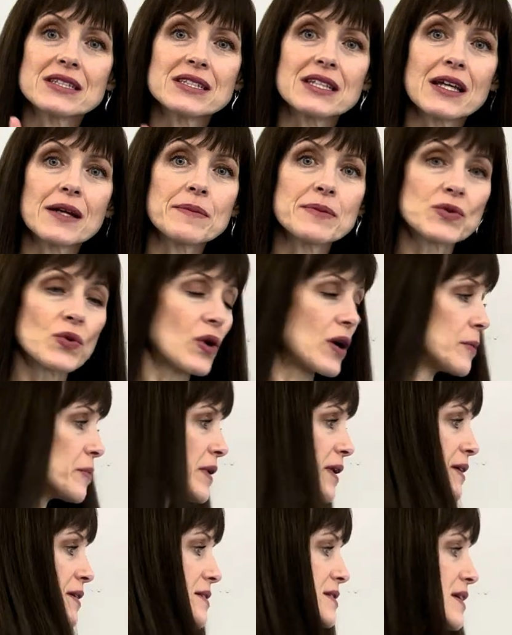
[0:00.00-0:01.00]
the
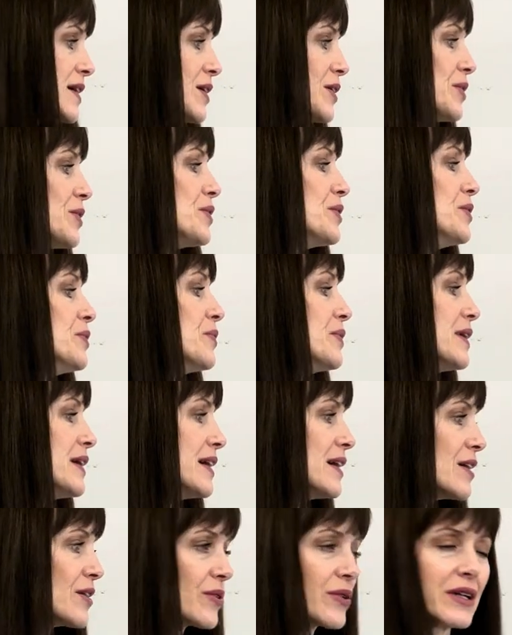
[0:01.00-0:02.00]
absorbance, you
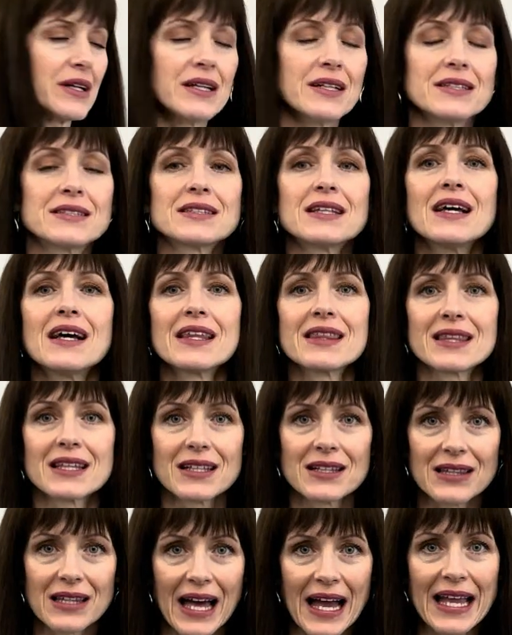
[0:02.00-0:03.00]
increase the
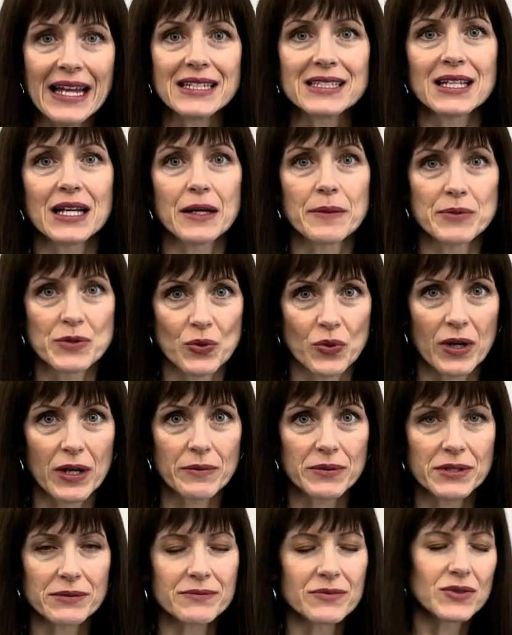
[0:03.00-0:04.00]
light
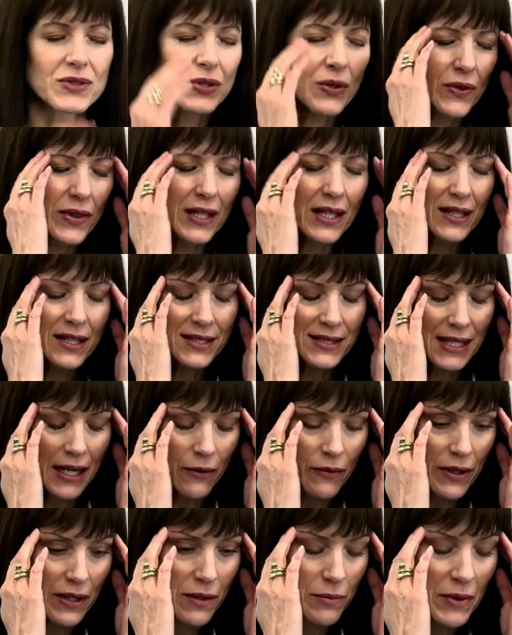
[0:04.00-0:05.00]
absorbed. So think this
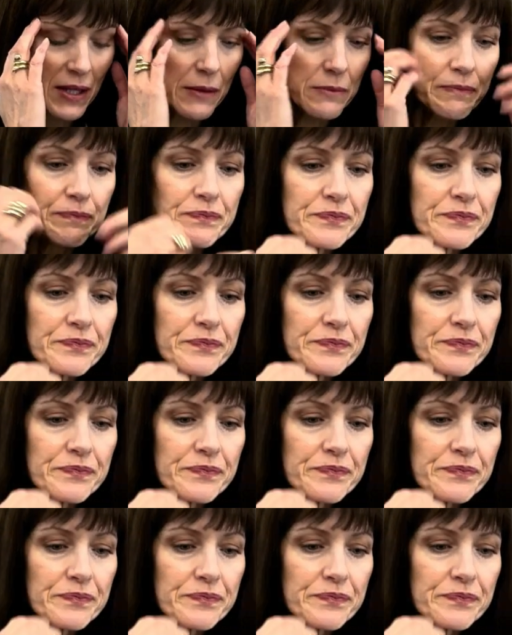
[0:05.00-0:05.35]
out with me.